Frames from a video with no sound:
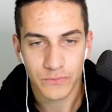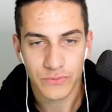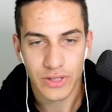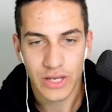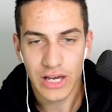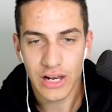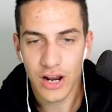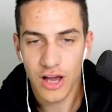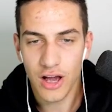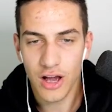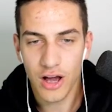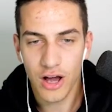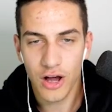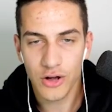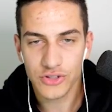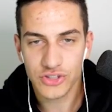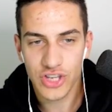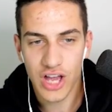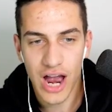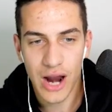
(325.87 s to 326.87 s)
Hello.
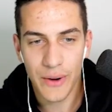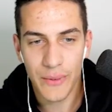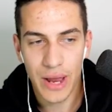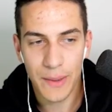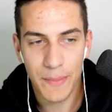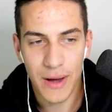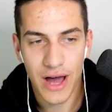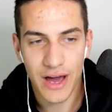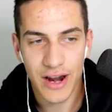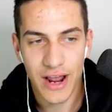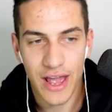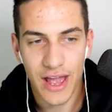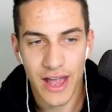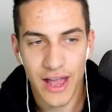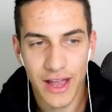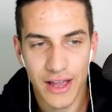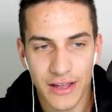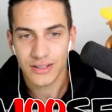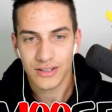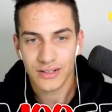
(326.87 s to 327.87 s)
Sorry,
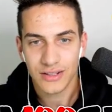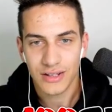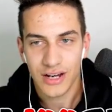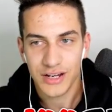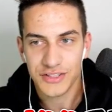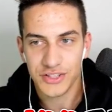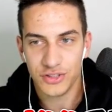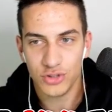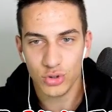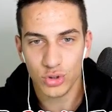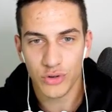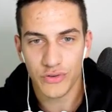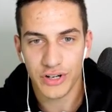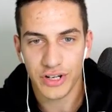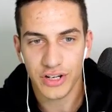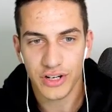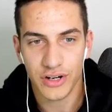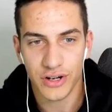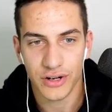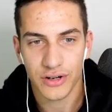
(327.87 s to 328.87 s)
buddy. There's a dude over
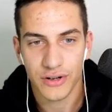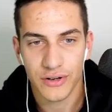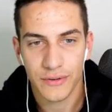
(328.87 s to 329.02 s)
here.